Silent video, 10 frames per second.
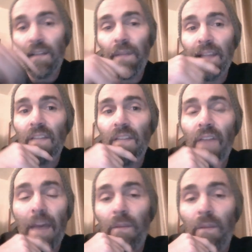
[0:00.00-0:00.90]
and things that have
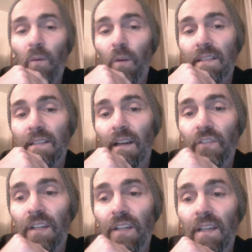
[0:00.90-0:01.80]
happened through this
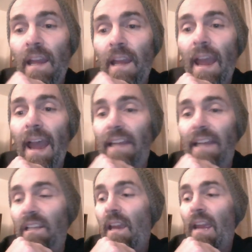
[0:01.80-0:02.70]
country.
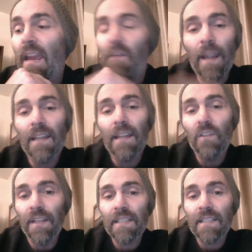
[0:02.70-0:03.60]
And if we can
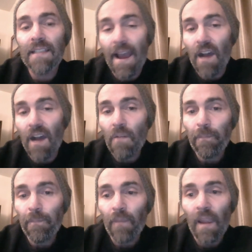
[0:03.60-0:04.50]
do this now
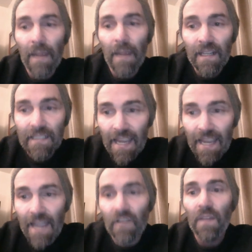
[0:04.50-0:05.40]
and make a
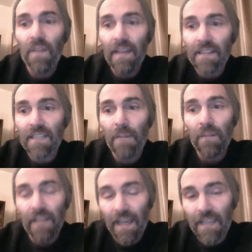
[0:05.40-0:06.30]
stand over the next couple
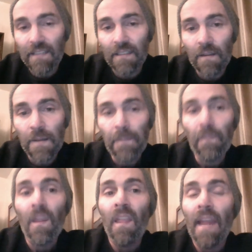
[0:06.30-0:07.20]
of days,
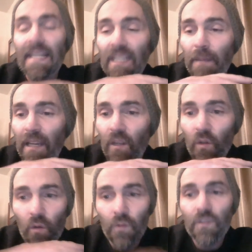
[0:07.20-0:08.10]
it's going to make a
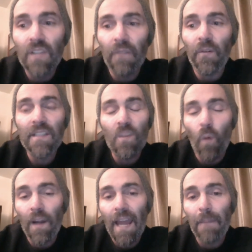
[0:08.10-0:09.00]
huge difference to
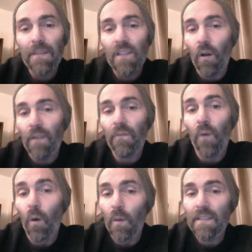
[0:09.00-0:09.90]
what happens going
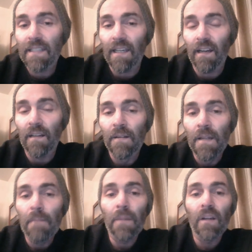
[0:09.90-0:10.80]
forwards here,
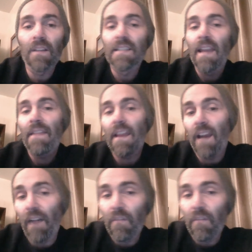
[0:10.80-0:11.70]
because the
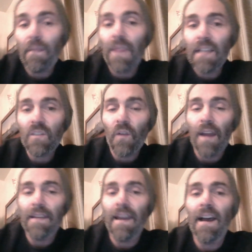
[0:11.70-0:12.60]
government thinks
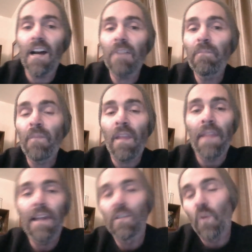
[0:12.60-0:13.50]
right now
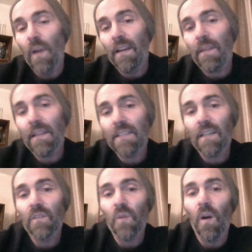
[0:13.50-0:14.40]
they can do anything to
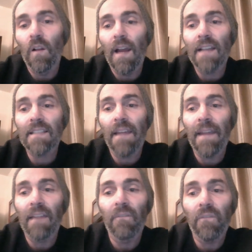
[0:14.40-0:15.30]
control us, and they
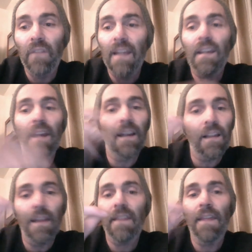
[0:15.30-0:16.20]
can flick and
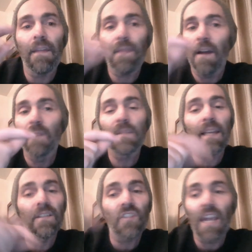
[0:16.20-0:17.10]
click their thumbs
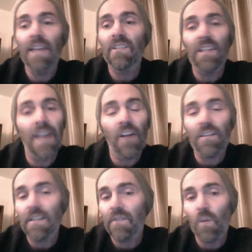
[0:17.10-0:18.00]
and change the
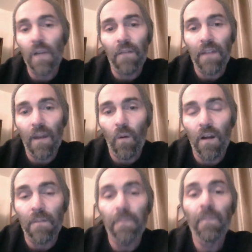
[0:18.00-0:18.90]
narrative to whatever they want.